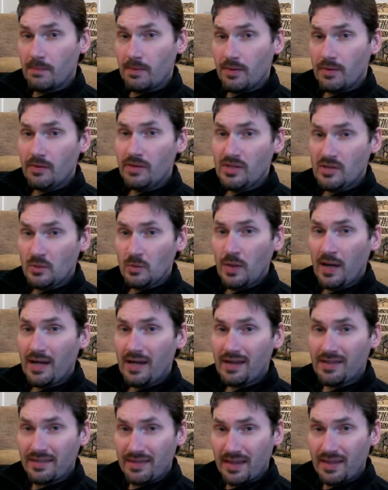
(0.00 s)
The reason why
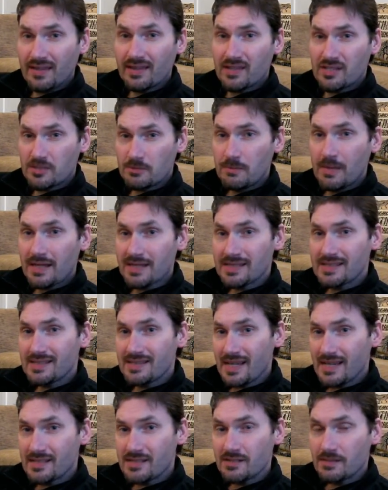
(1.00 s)
I think this makes
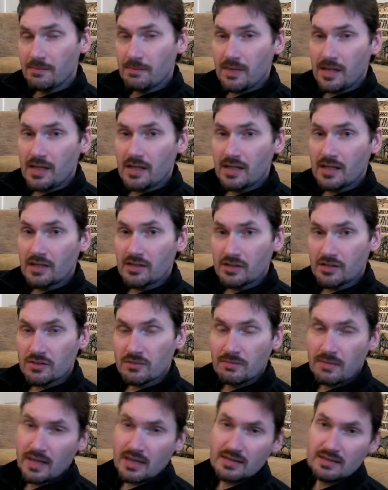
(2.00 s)
sense to me and it
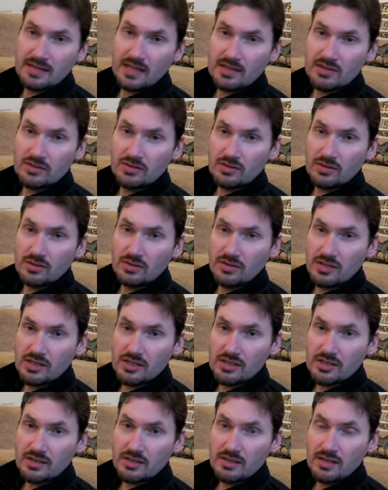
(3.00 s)
doesn't make sense to a
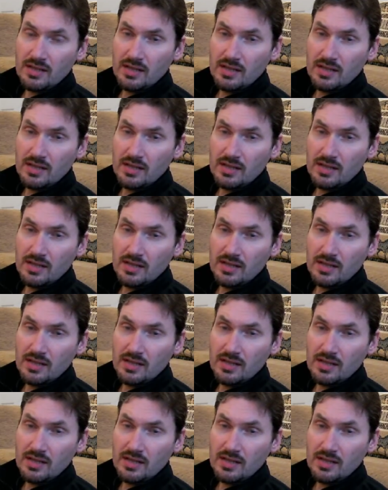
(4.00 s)
Christian